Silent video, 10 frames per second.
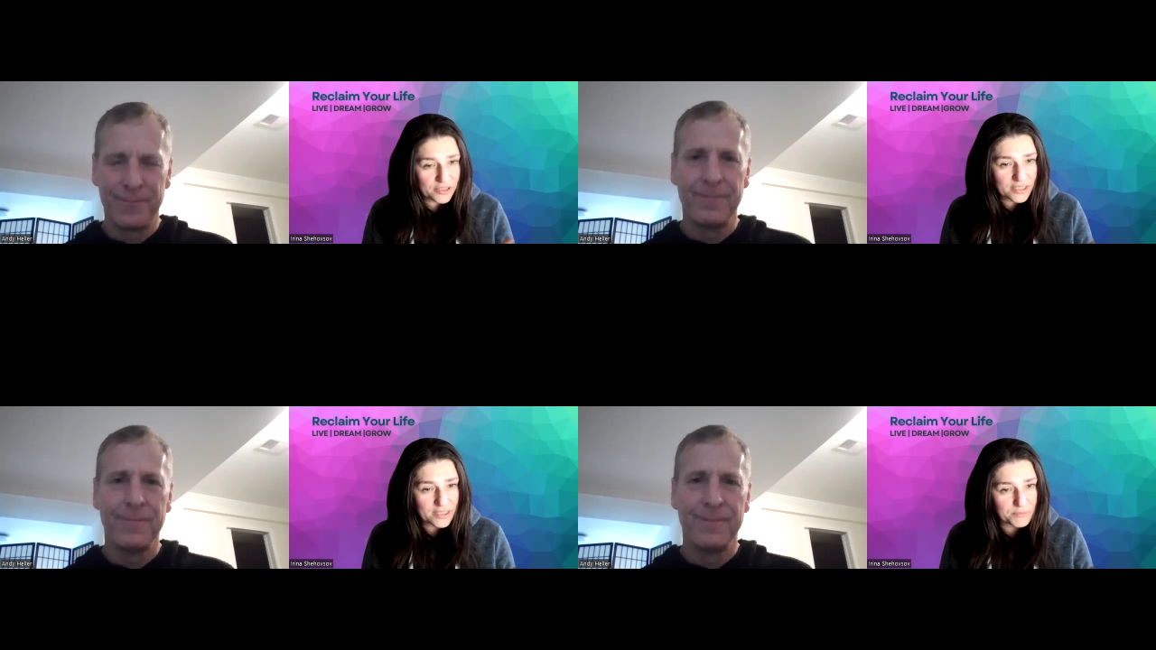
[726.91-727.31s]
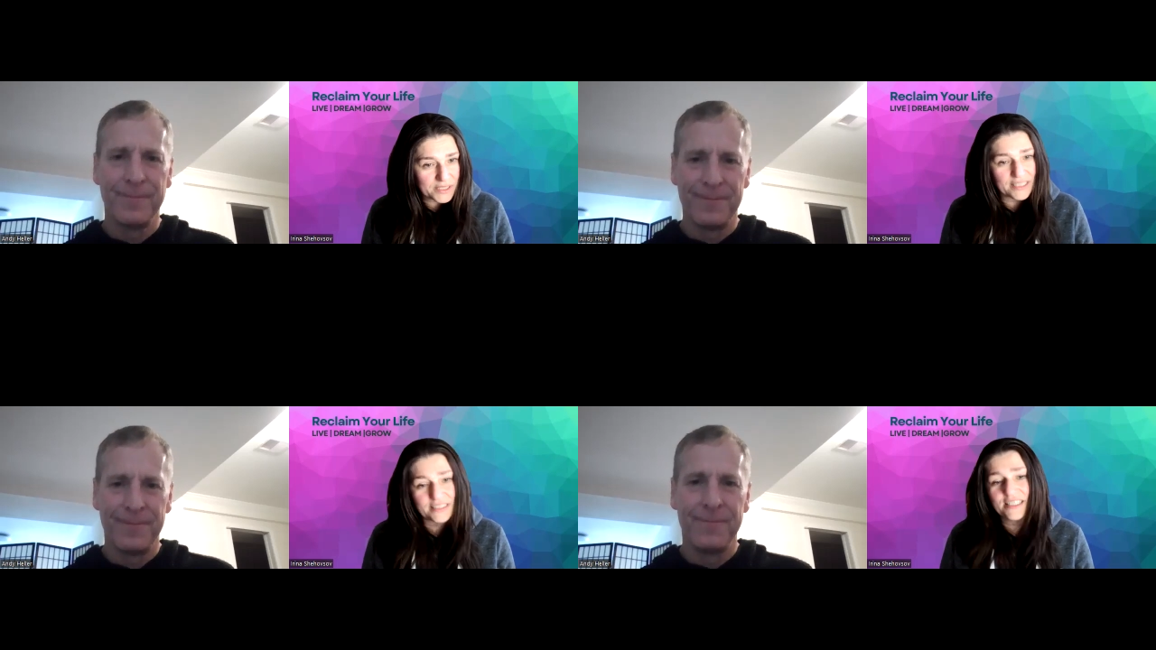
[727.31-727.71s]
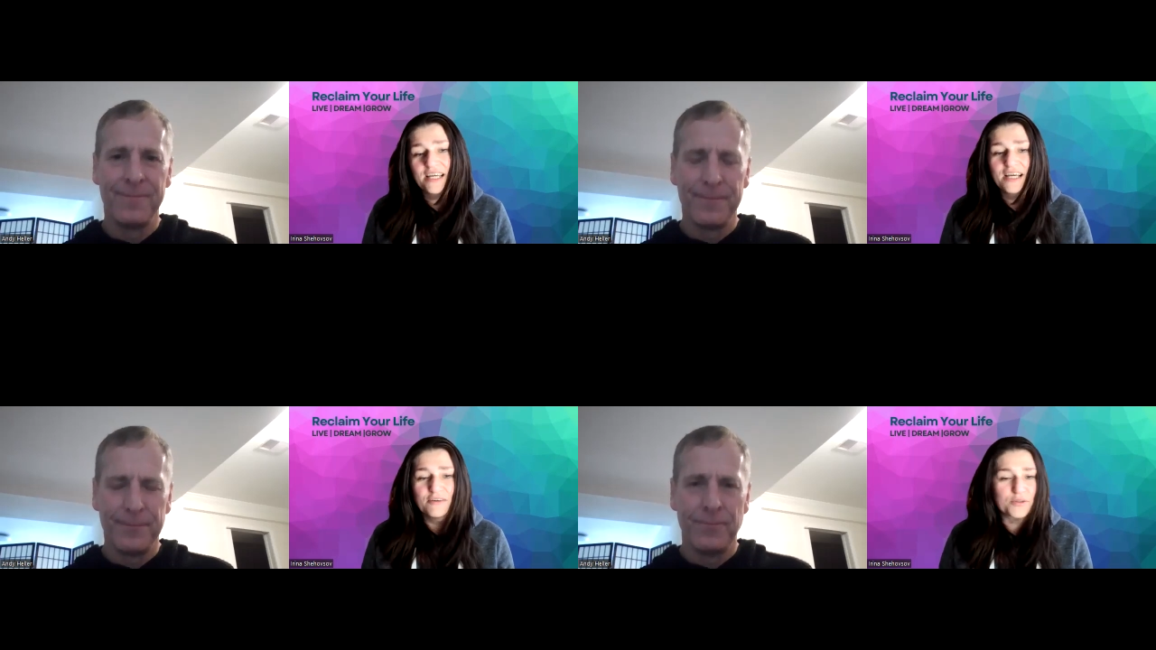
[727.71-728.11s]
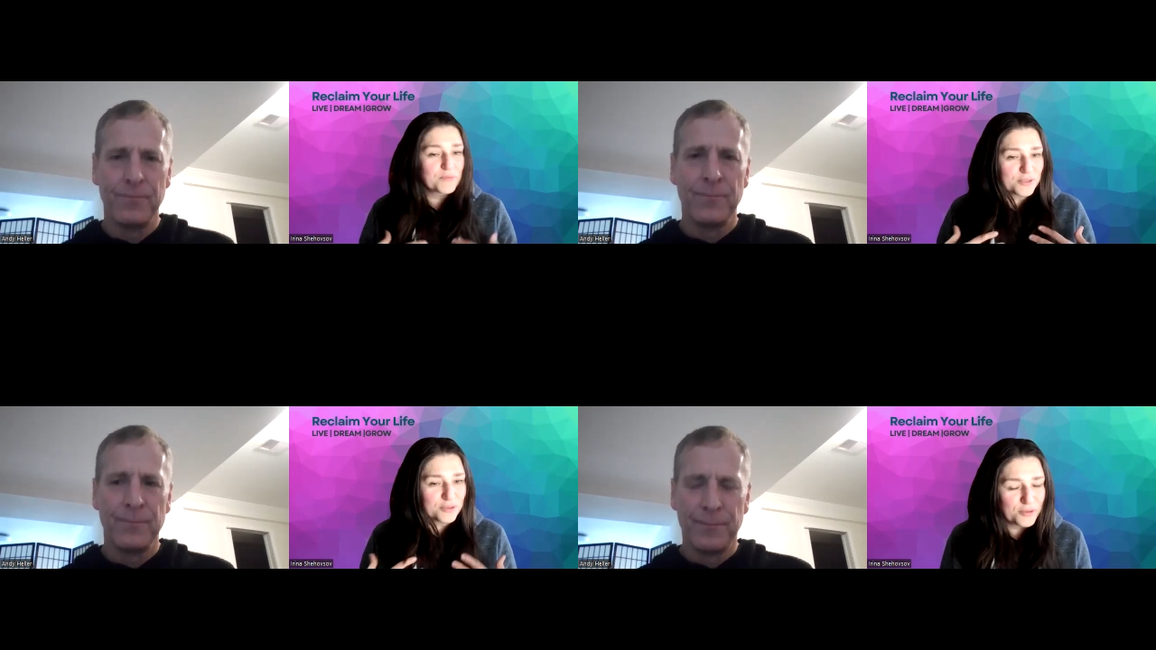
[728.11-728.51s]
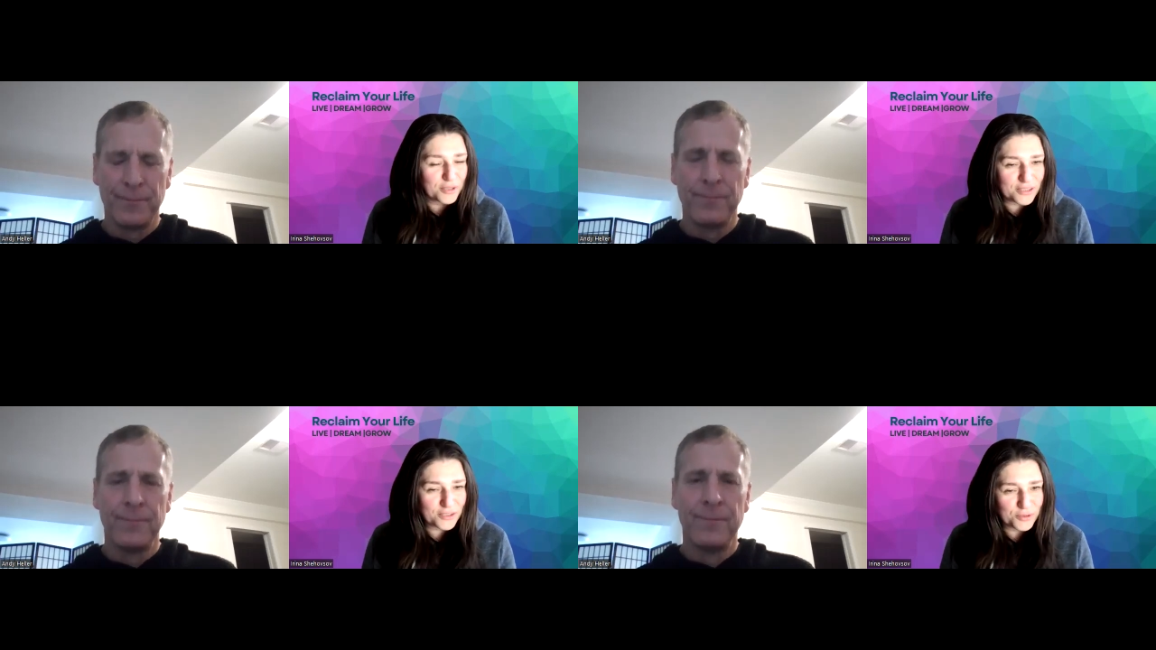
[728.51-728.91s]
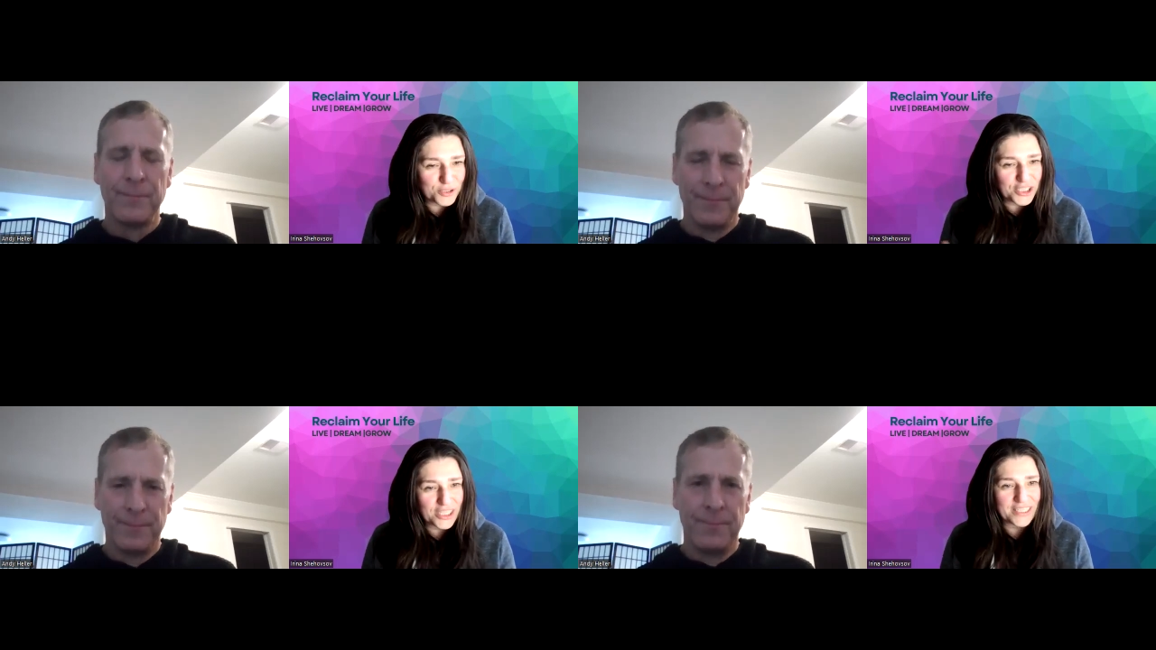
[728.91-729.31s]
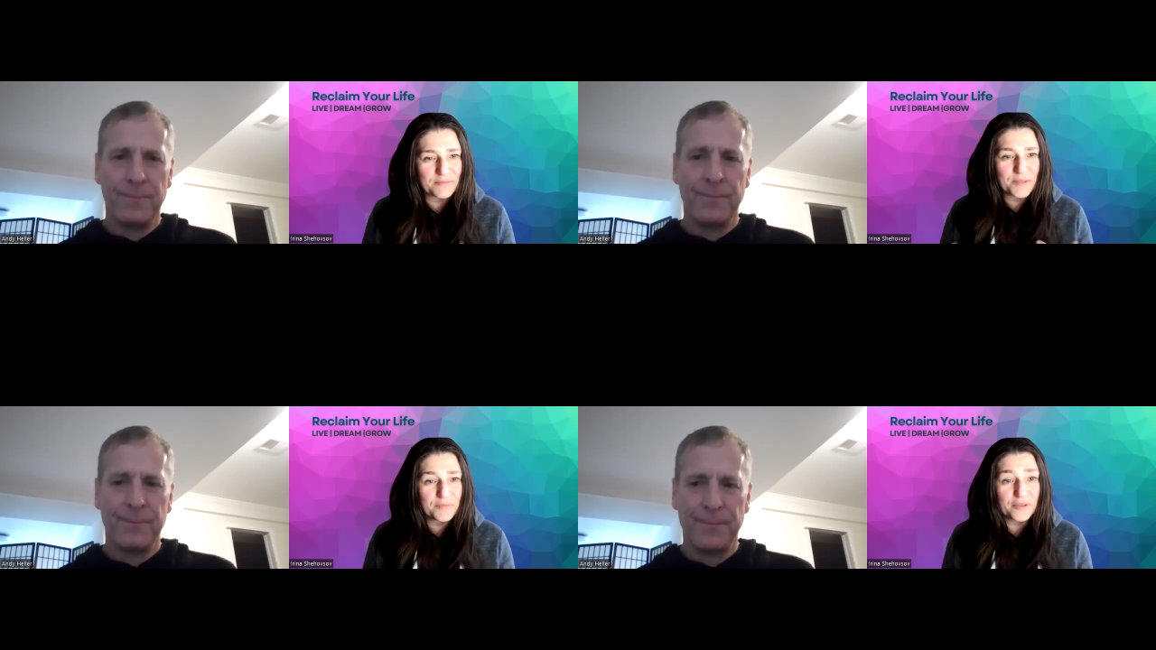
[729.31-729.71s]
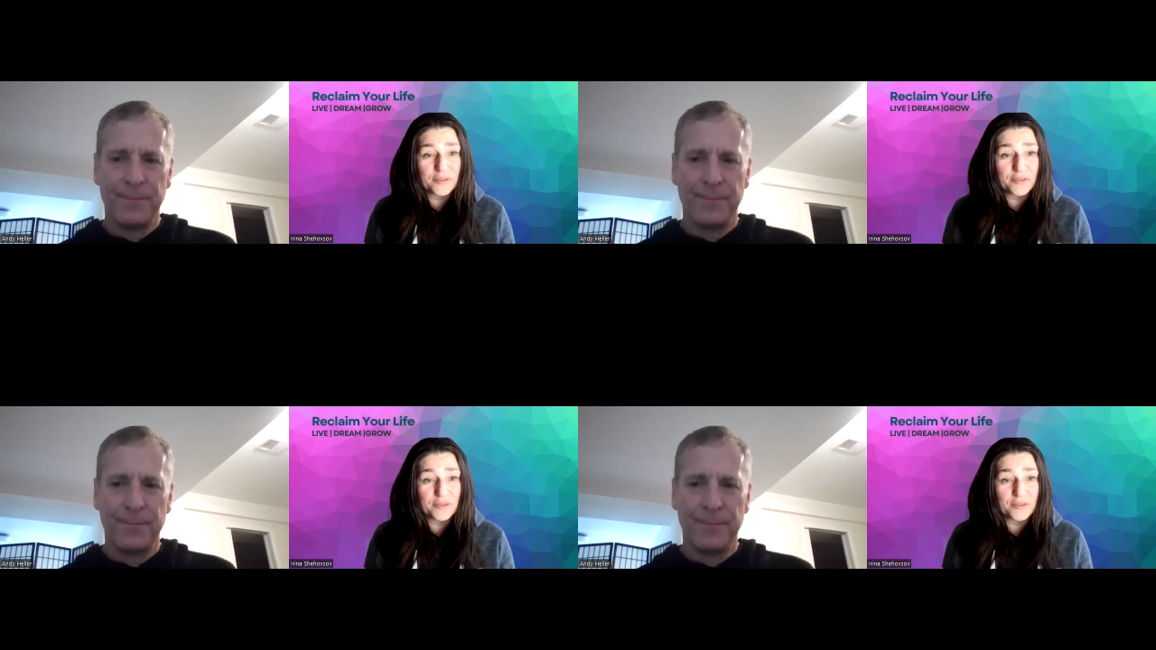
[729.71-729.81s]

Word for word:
Speaker 1: from the stories you shared and people you've interviewed.